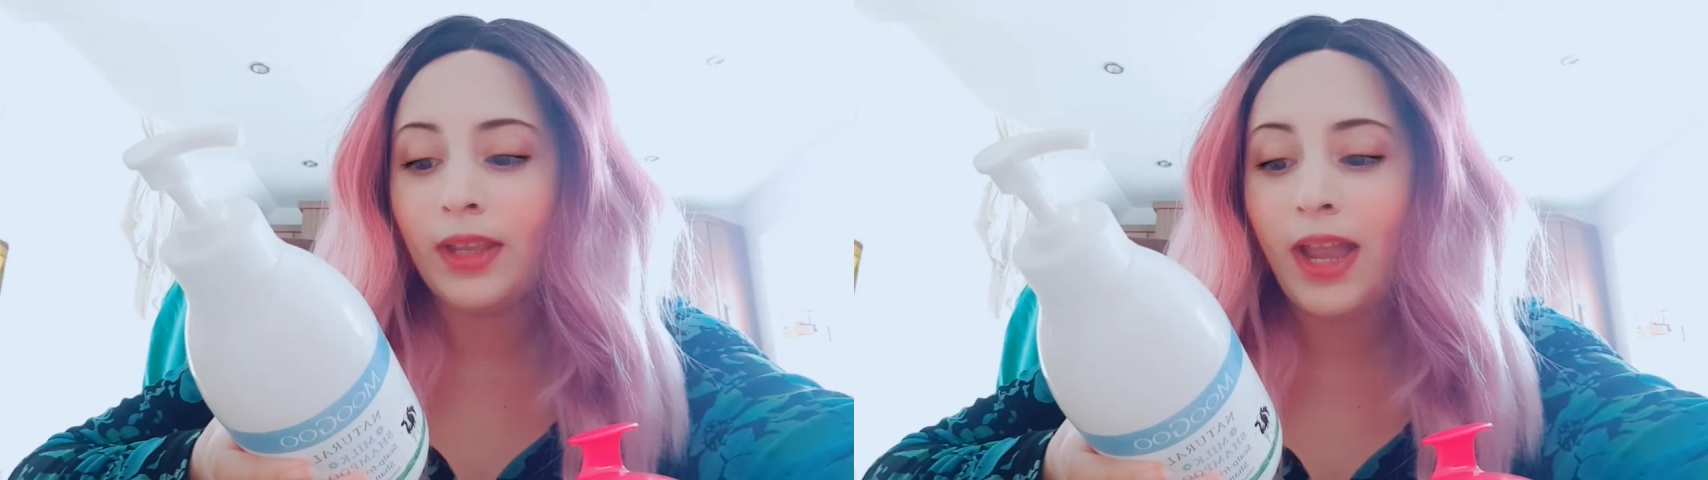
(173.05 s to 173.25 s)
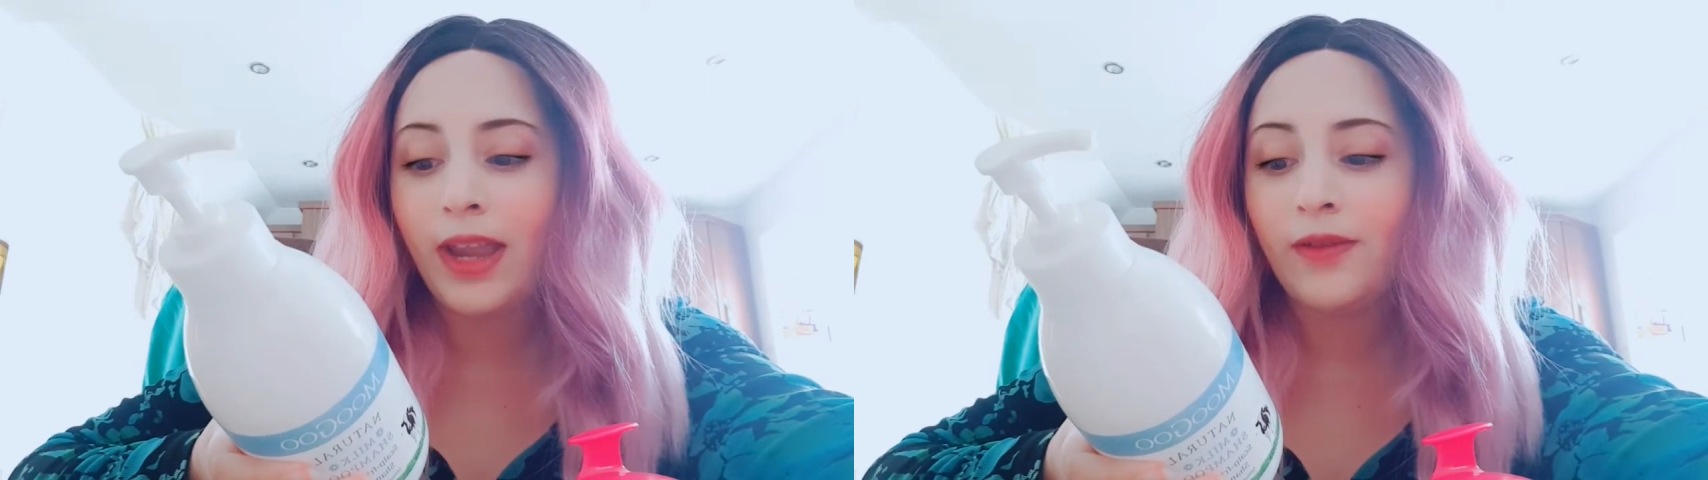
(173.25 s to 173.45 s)

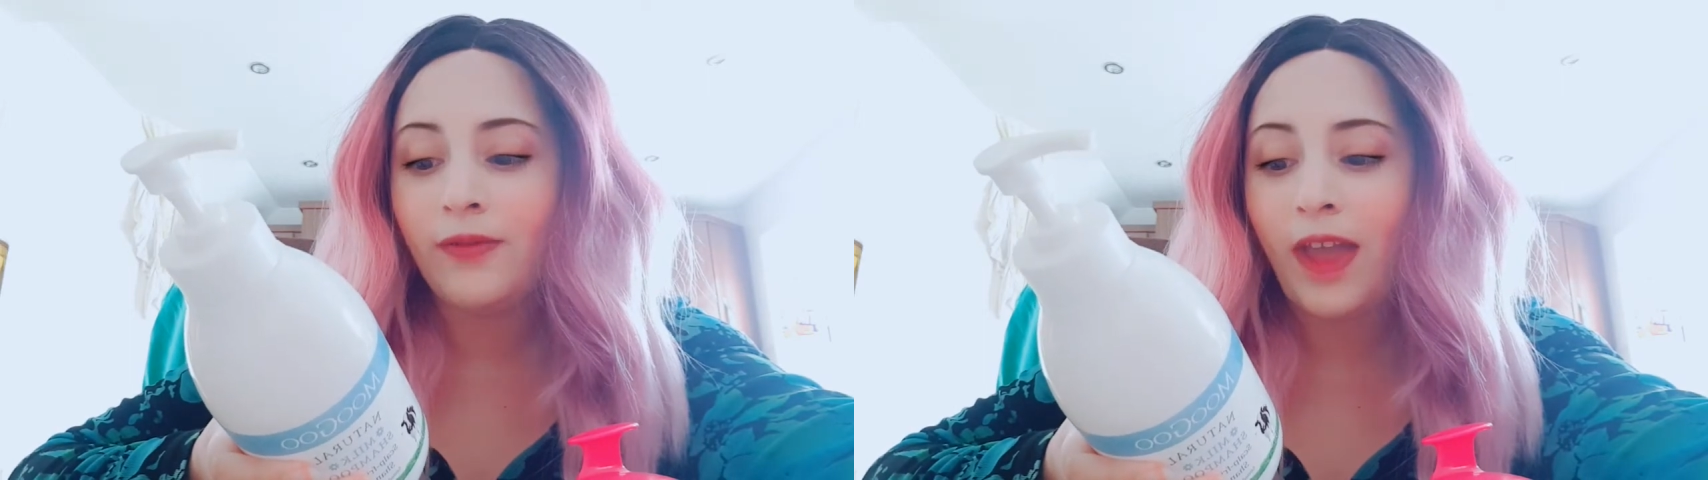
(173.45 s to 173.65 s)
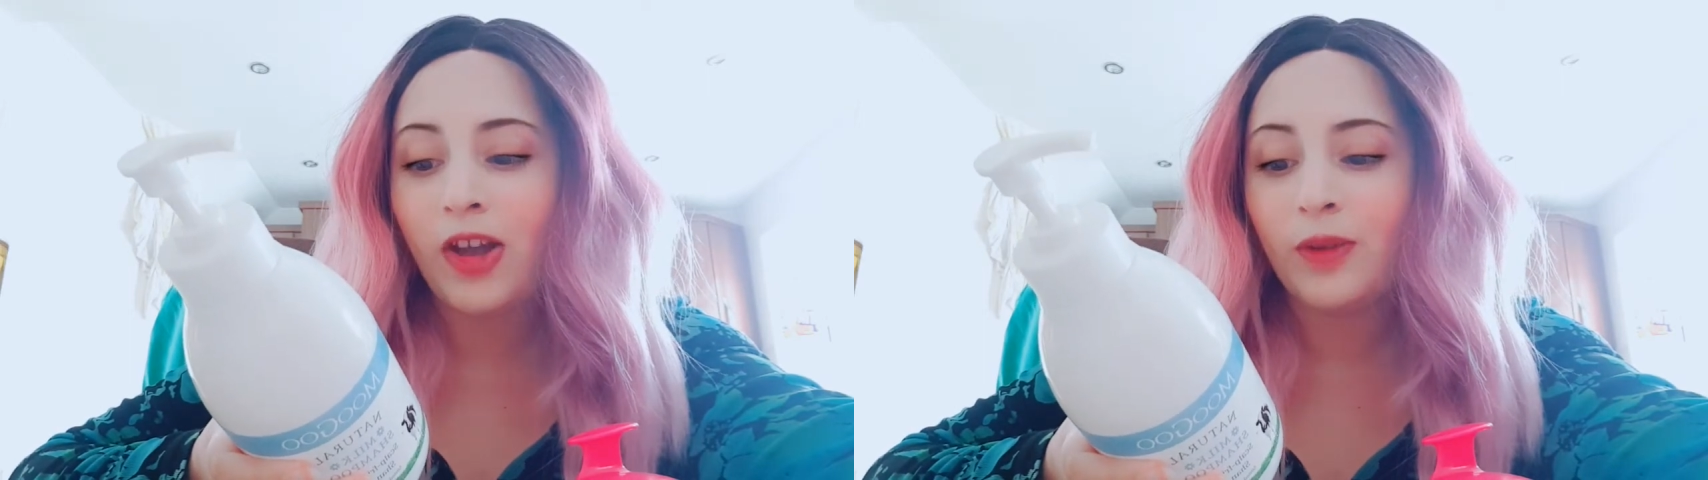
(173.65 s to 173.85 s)
kind of
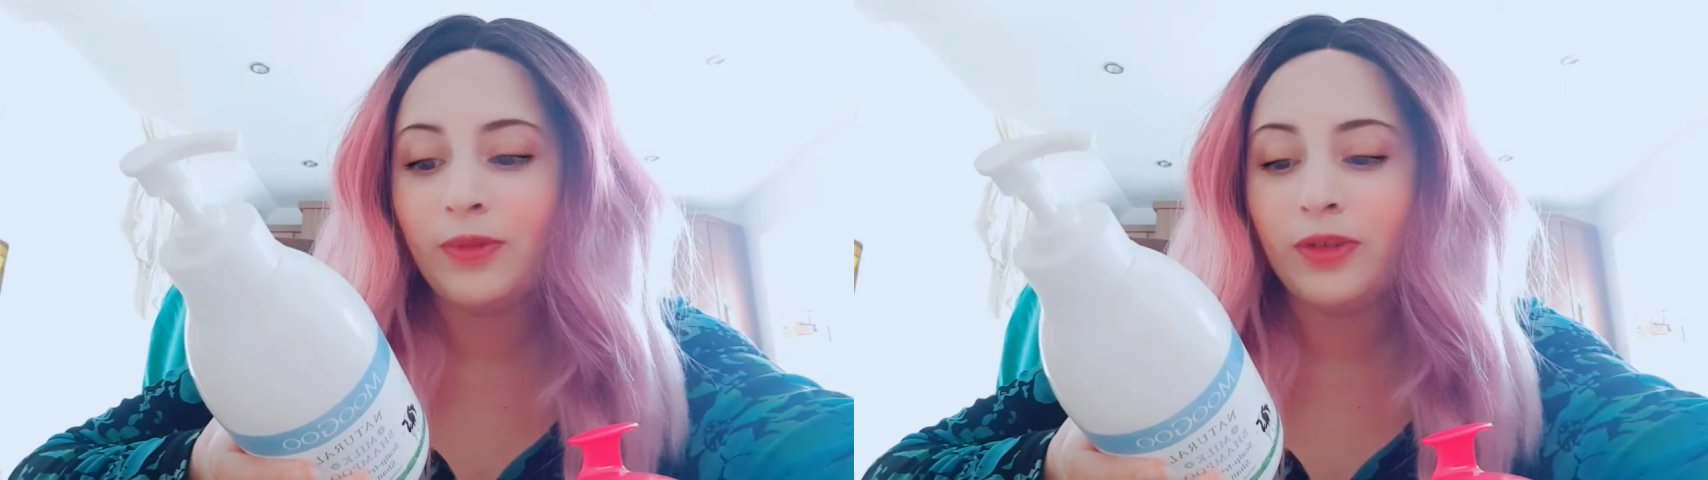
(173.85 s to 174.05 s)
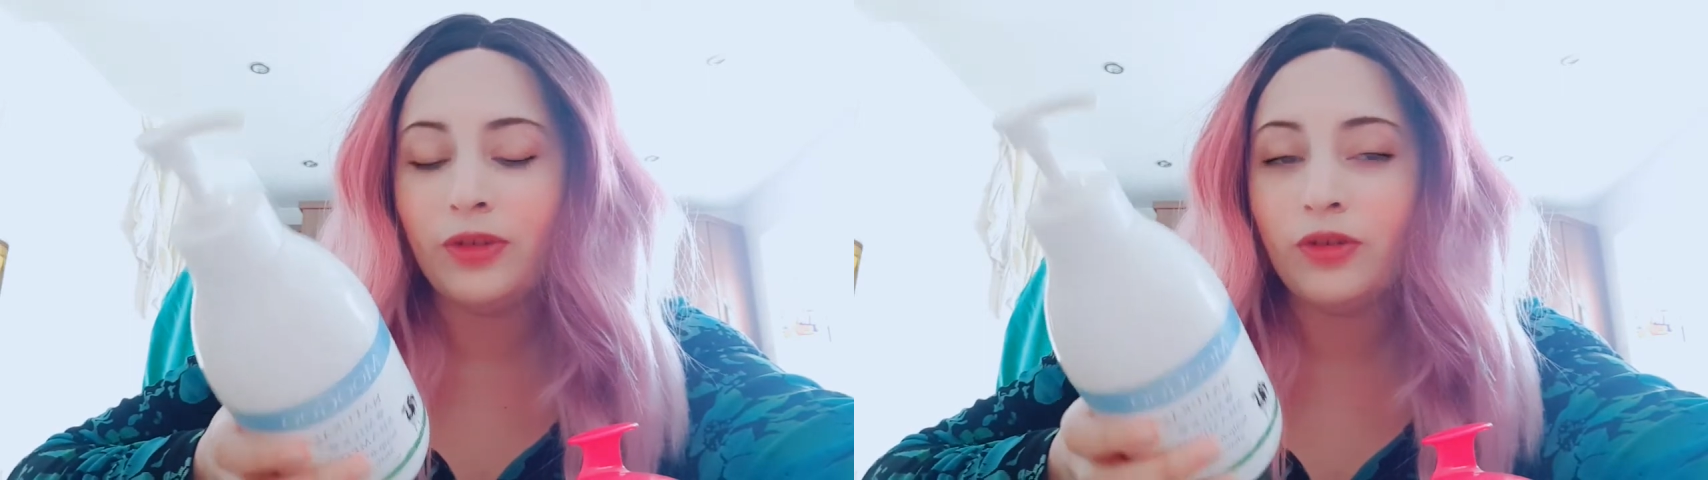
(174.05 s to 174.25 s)
helps to